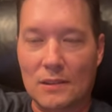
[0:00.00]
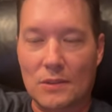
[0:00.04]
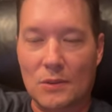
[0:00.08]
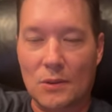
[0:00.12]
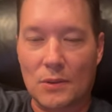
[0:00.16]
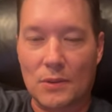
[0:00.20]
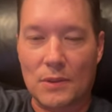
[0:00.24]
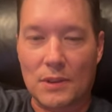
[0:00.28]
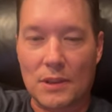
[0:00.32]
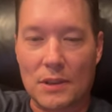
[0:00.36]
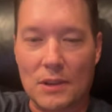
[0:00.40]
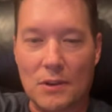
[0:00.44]
in,
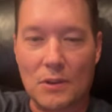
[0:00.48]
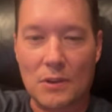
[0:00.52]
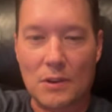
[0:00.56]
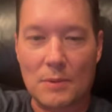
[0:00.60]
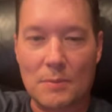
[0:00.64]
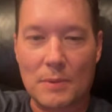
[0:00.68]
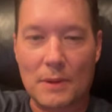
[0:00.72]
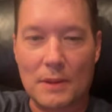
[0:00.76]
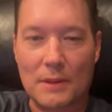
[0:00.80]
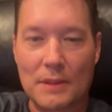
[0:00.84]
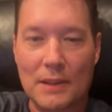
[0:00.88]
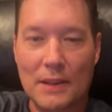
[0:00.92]
North Dakota,
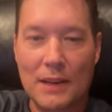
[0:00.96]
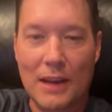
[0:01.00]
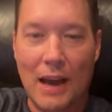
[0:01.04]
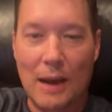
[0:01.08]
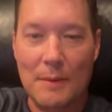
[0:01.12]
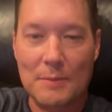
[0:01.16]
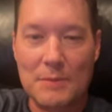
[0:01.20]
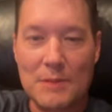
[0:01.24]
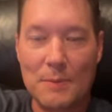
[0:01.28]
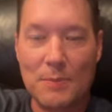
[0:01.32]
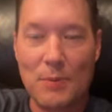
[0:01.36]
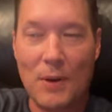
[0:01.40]
but
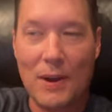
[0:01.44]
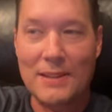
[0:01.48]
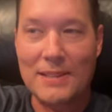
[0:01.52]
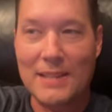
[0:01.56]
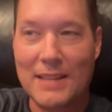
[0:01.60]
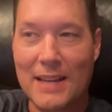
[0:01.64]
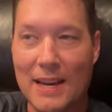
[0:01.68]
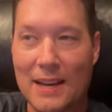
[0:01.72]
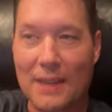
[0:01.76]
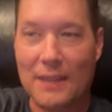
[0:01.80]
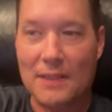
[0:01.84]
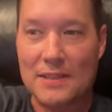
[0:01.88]
I'm surprised
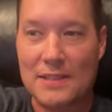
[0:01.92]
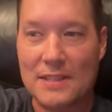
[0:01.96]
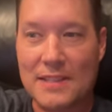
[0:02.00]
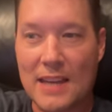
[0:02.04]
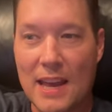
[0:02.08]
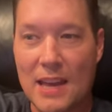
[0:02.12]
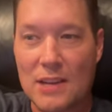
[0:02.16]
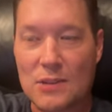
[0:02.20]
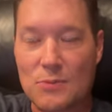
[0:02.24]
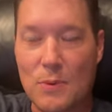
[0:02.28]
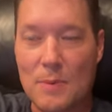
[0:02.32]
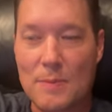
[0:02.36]
he got on the stage.